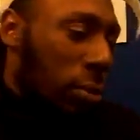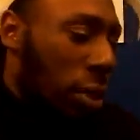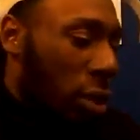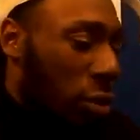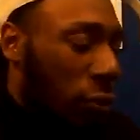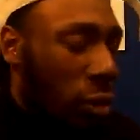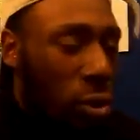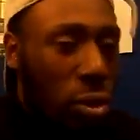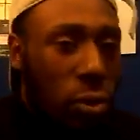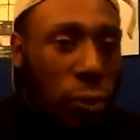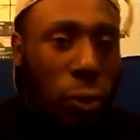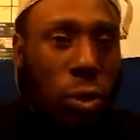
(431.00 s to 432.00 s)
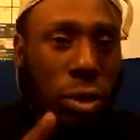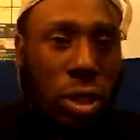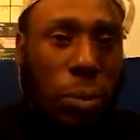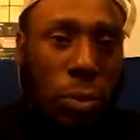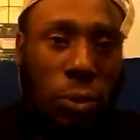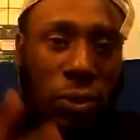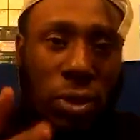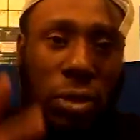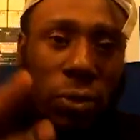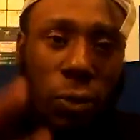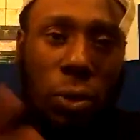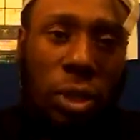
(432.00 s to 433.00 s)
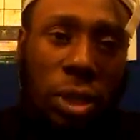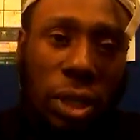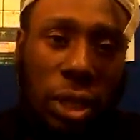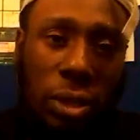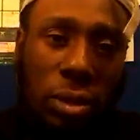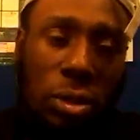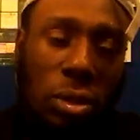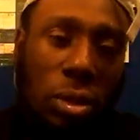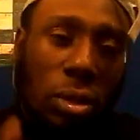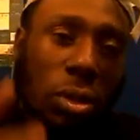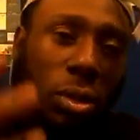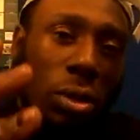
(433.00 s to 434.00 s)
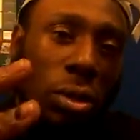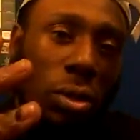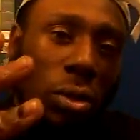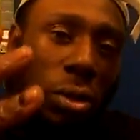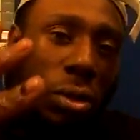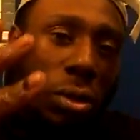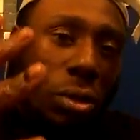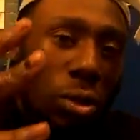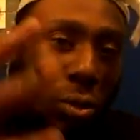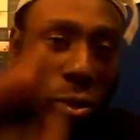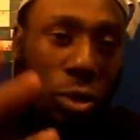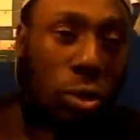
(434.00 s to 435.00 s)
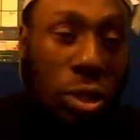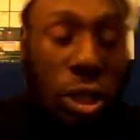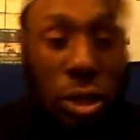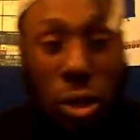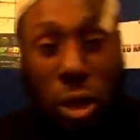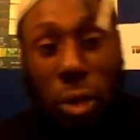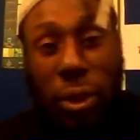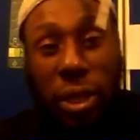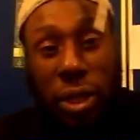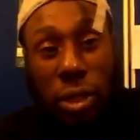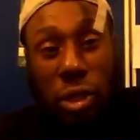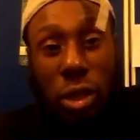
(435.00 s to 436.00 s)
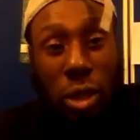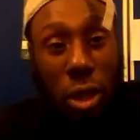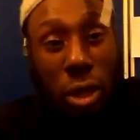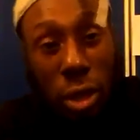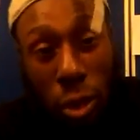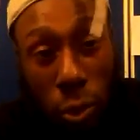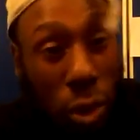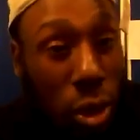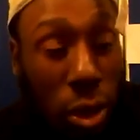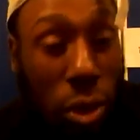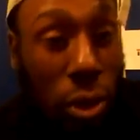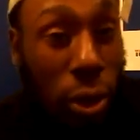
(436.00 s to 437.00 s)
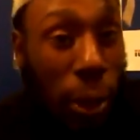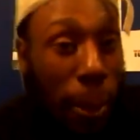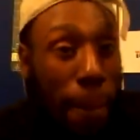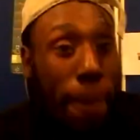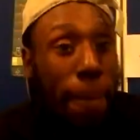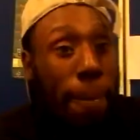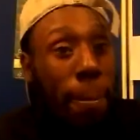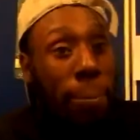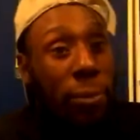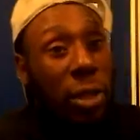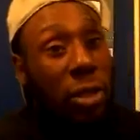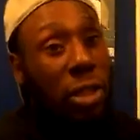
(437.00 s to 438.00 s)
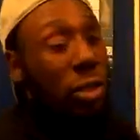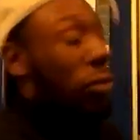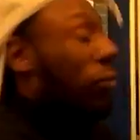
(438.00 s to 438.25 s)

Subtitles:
Now, you follow these 4 steps within these 14 days, you should get your car back, inshallah, God willing, yeah? Now, these are